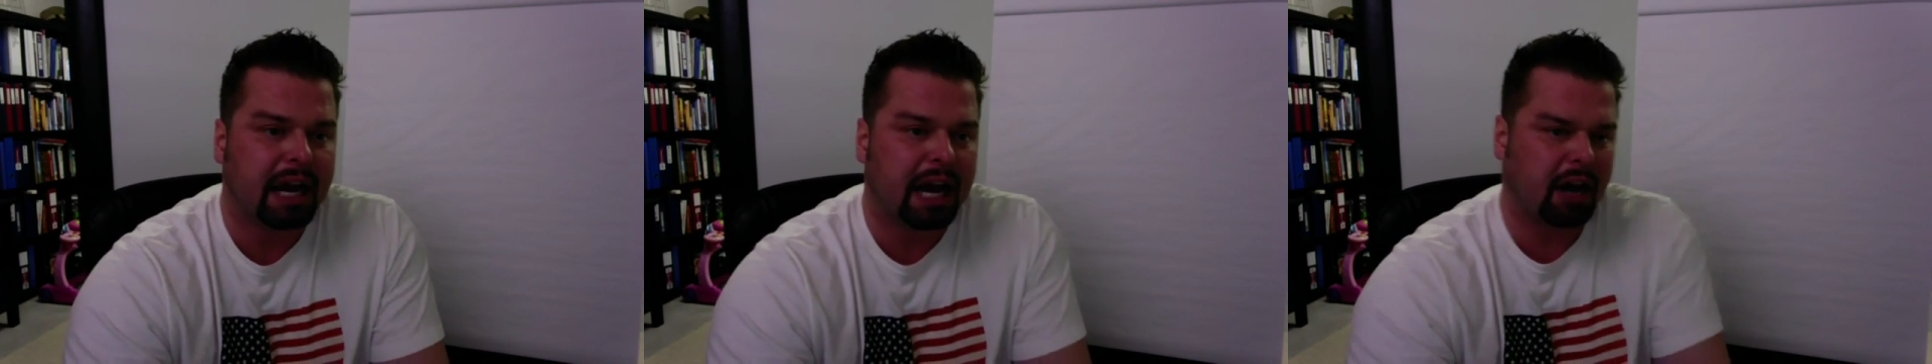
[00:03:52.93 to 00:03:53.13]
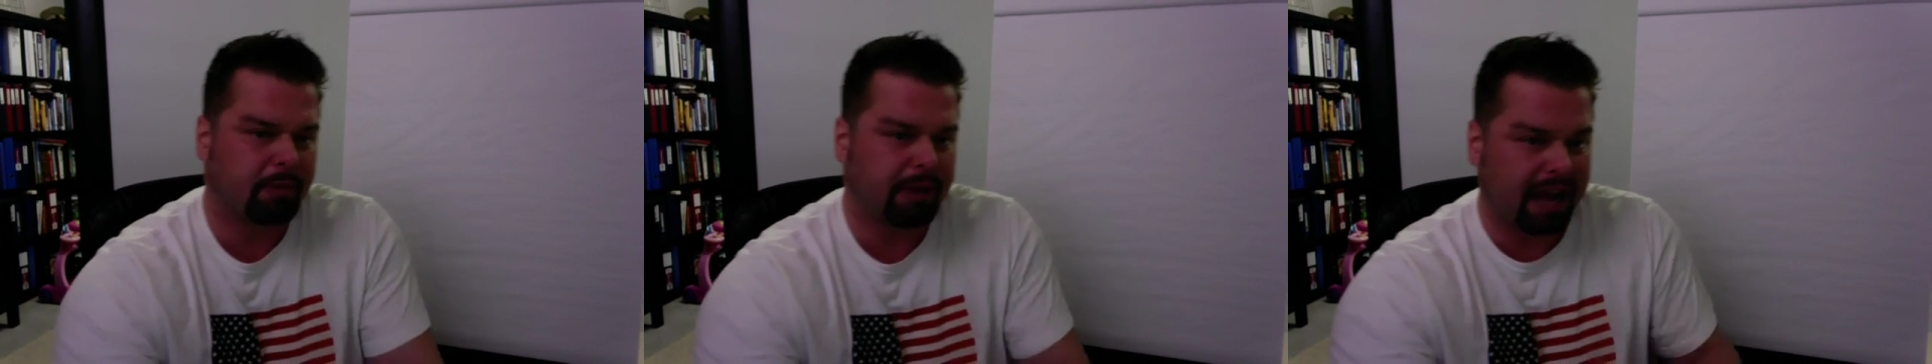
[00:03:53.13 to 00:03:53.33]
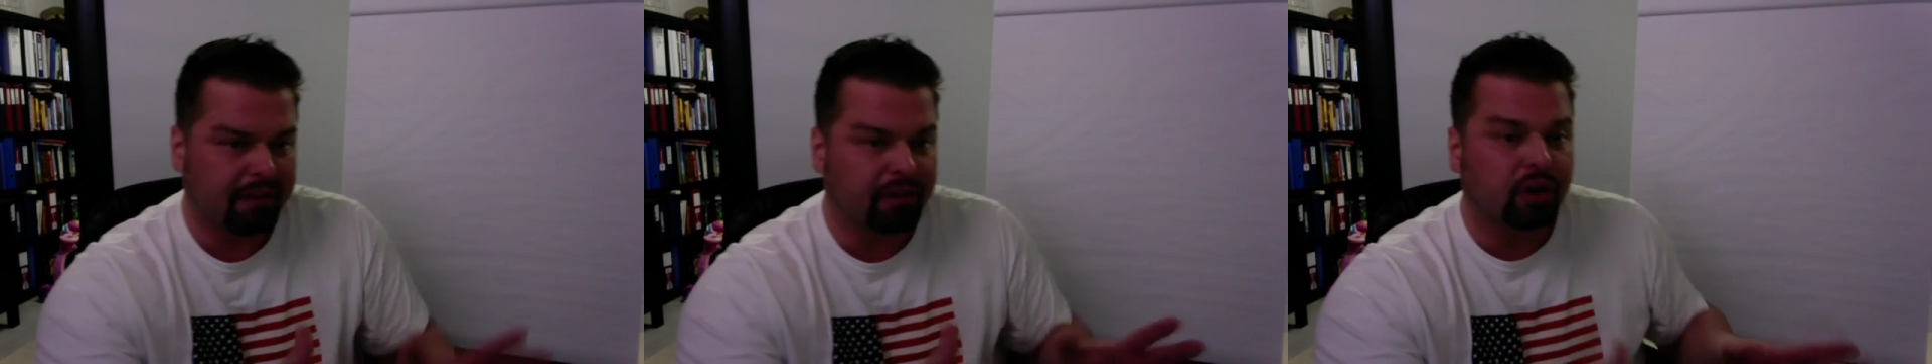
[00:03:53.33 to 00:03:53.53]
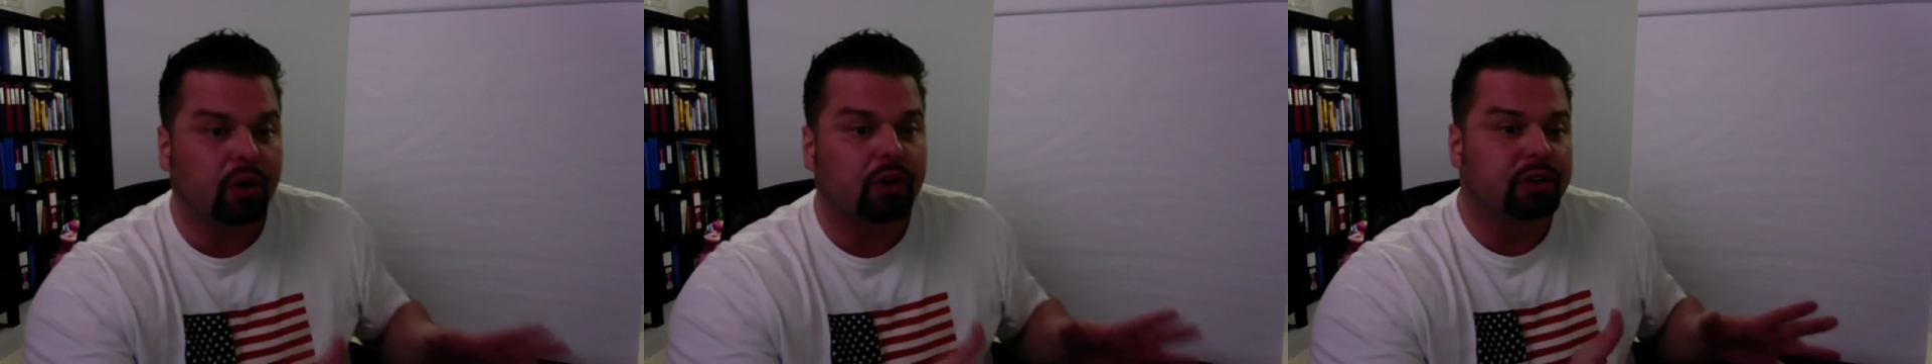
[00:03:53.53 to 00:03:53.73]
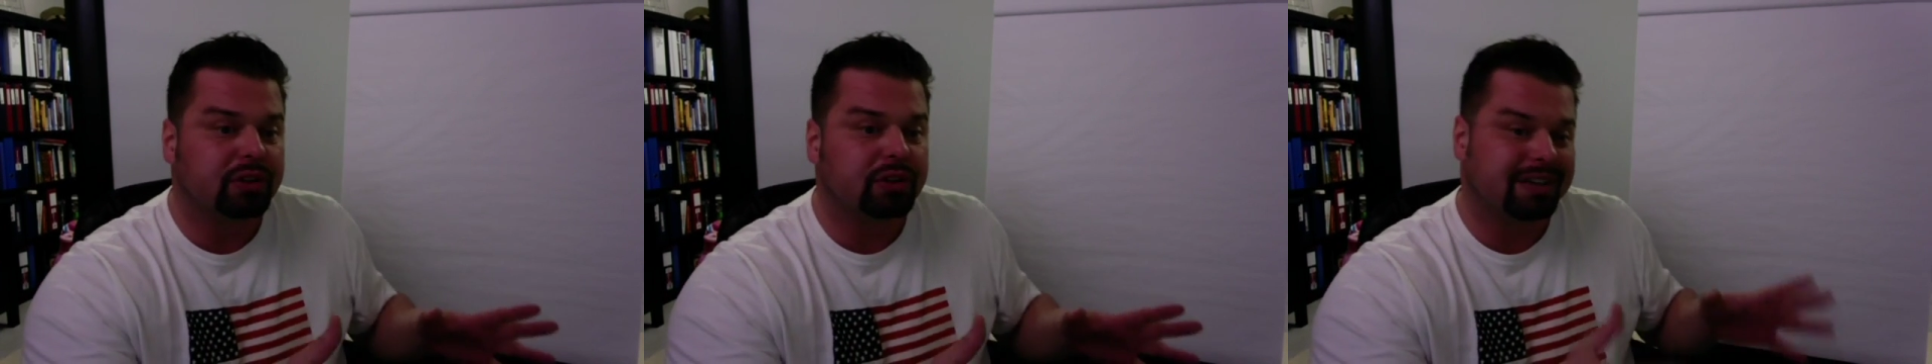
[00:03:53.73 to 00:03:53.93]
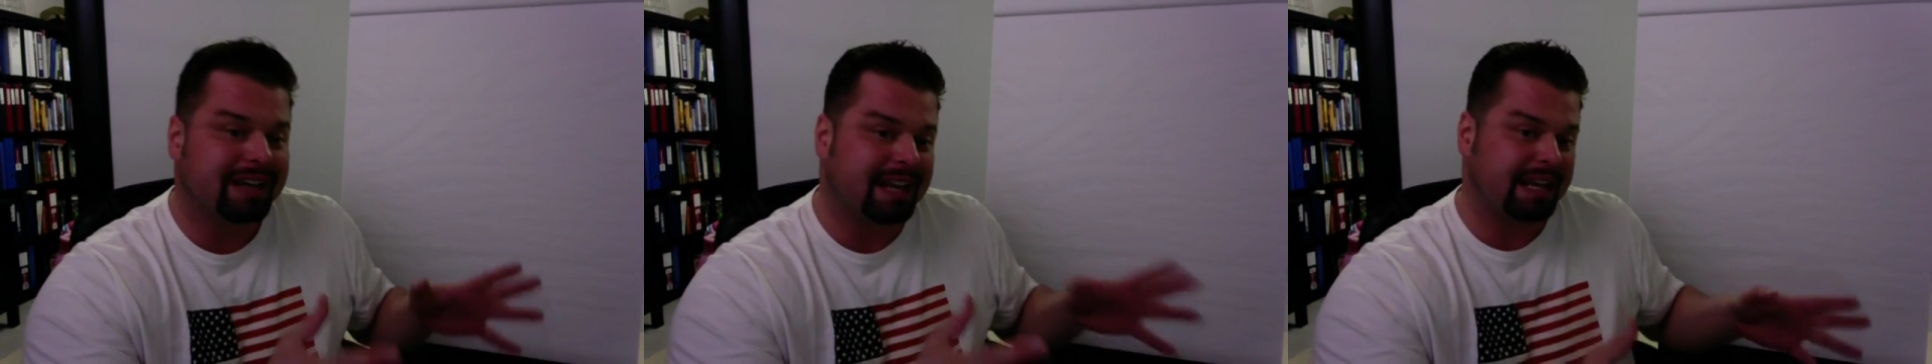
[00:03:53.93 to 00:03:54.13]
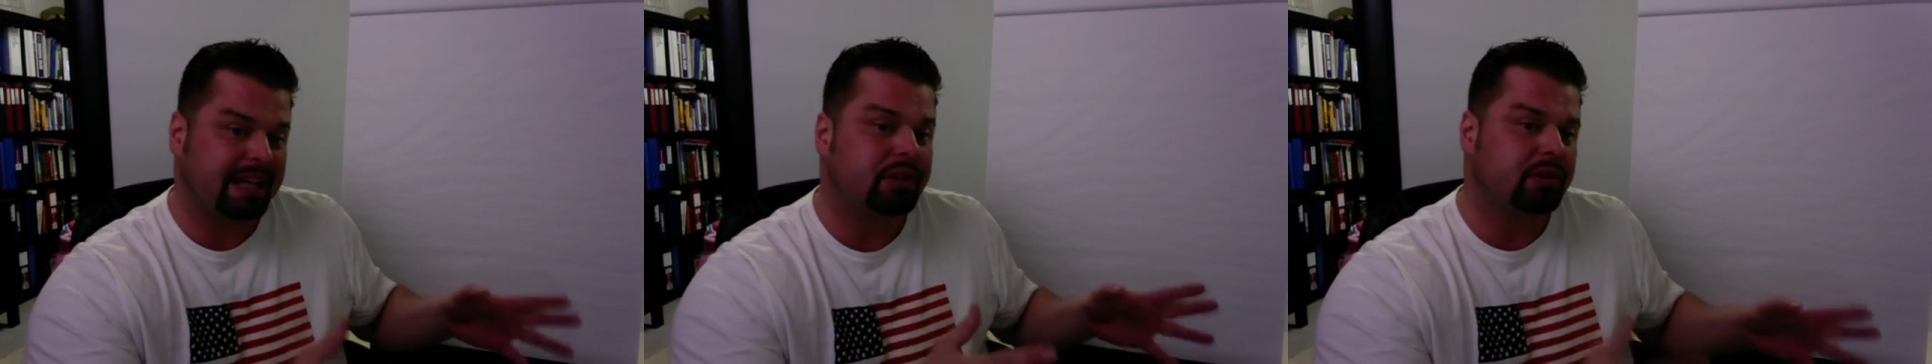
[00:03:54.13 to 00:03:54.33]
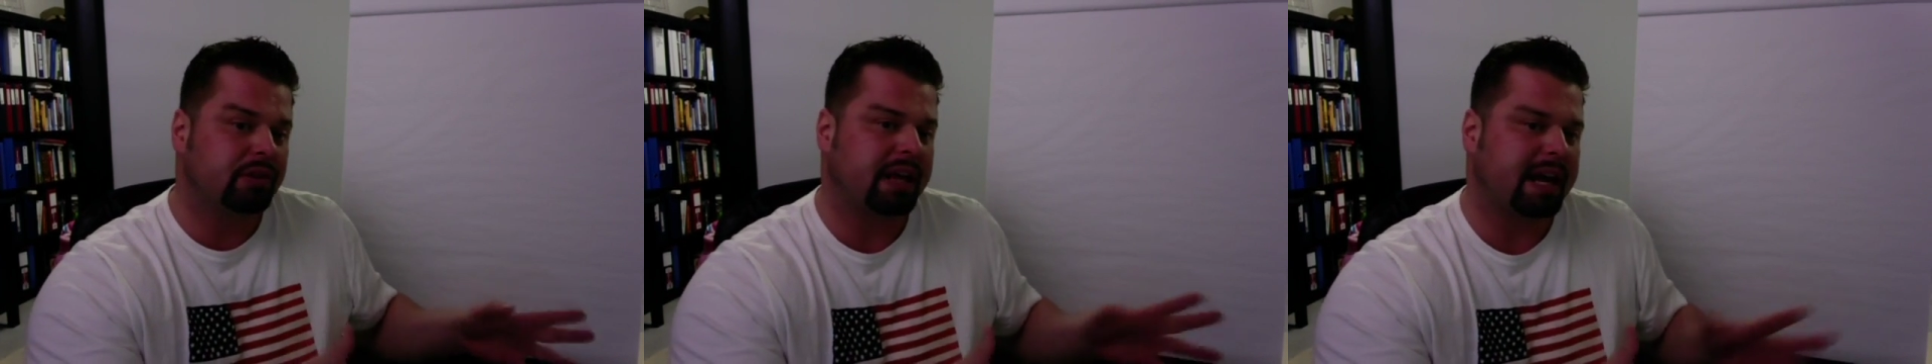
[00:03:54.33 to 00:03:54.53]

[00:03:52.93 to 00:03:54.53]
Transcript: How am I ever going to get into